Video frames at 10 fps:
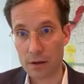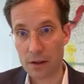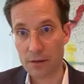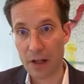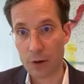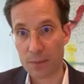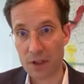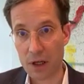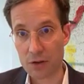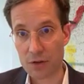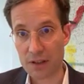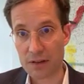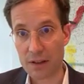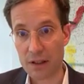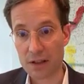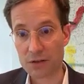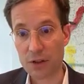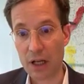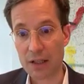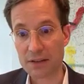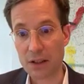the developed countries, the industrialized